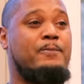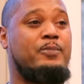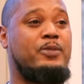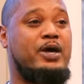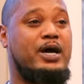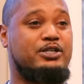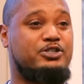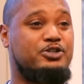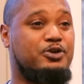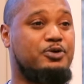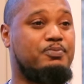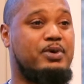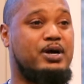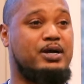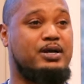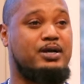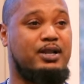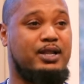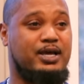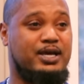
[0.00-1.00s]
I took my
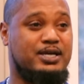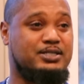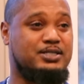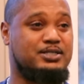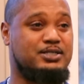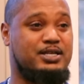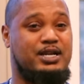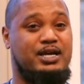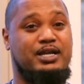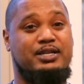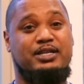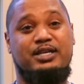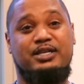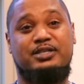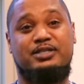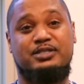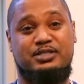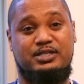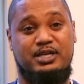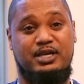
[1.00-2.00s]
classes that I
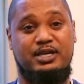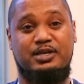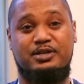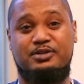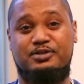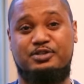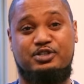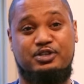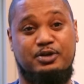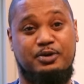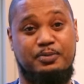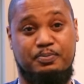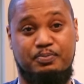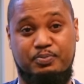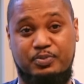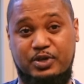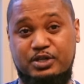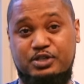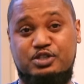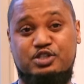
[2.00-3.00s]
needed to take to
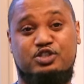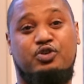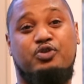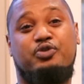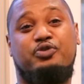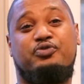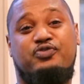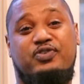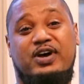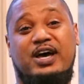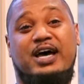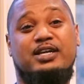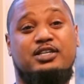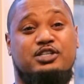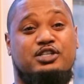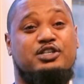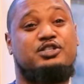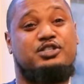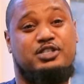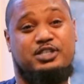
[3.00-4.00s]
get certified
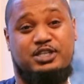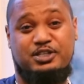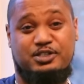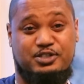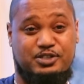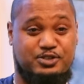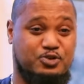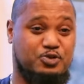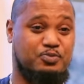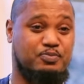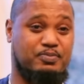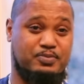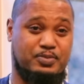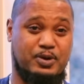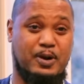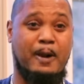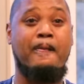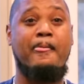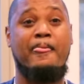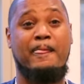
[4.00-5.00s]
to teach. Oh, so, you
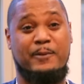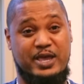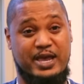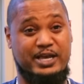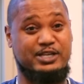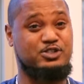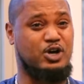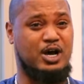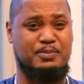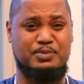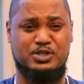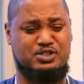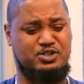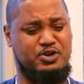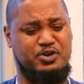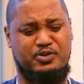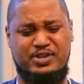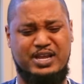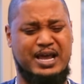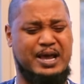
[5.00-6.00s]
certified? Yeah, so I'm a
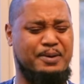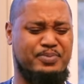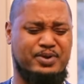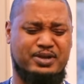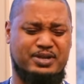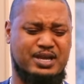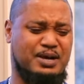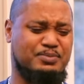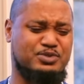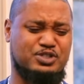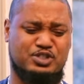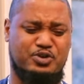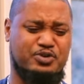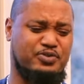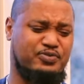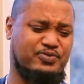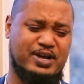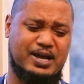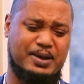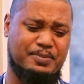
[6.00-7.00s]
certified. Yeah. yeah, I've been, yeah, I'm
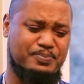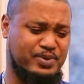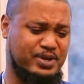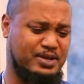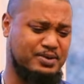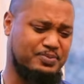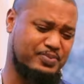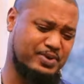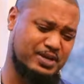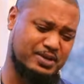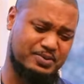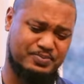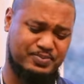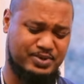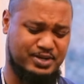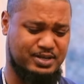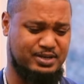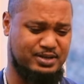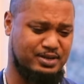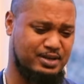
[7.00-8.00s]
certified. I've been, been, yeah.
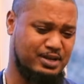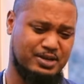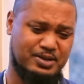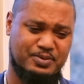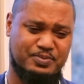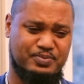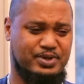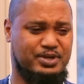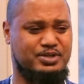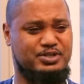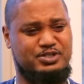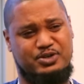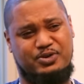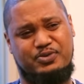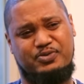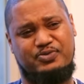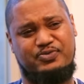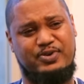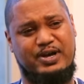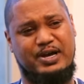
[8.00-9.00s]
been, been
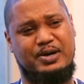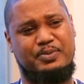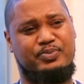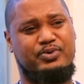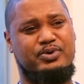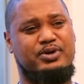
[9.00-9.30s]
certified.